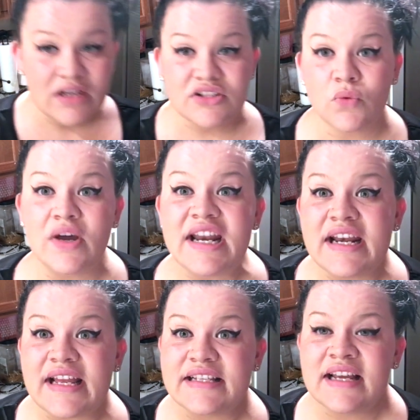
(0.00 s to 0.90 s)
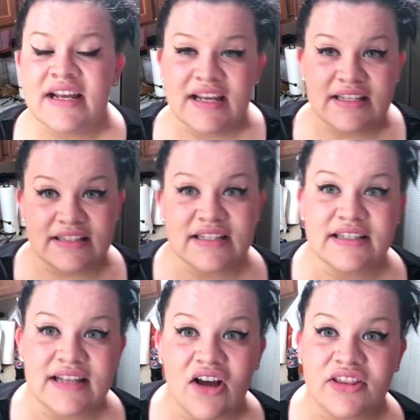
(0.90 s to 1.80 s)
So what it is this
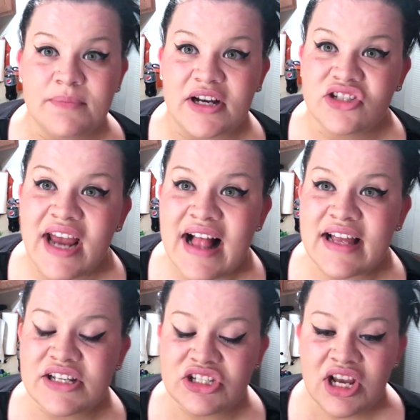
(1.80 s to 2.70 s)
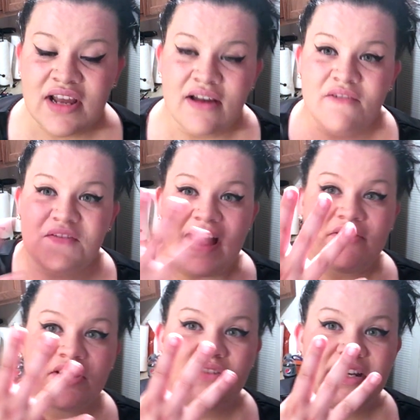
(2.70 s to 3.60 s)
is a healthy bug challenge. 5
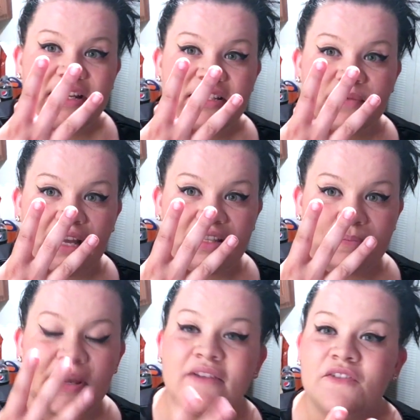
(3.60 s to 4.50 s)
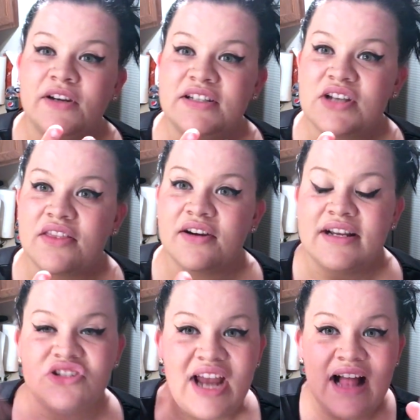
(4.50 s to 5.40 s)
ingredients we got to pick for each other
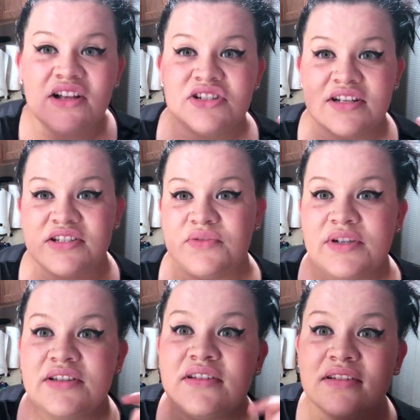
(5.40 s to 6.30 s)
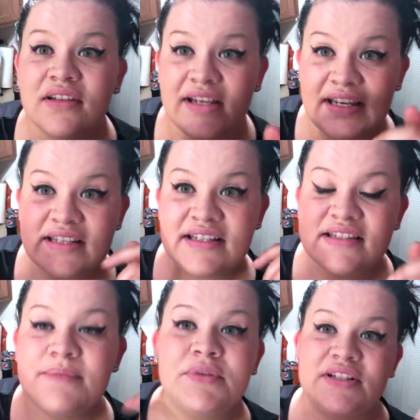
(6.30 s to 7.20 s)
and challenge us to an easy,
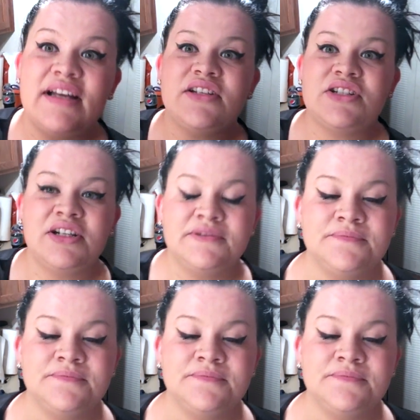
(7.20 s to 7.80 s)
simple dish.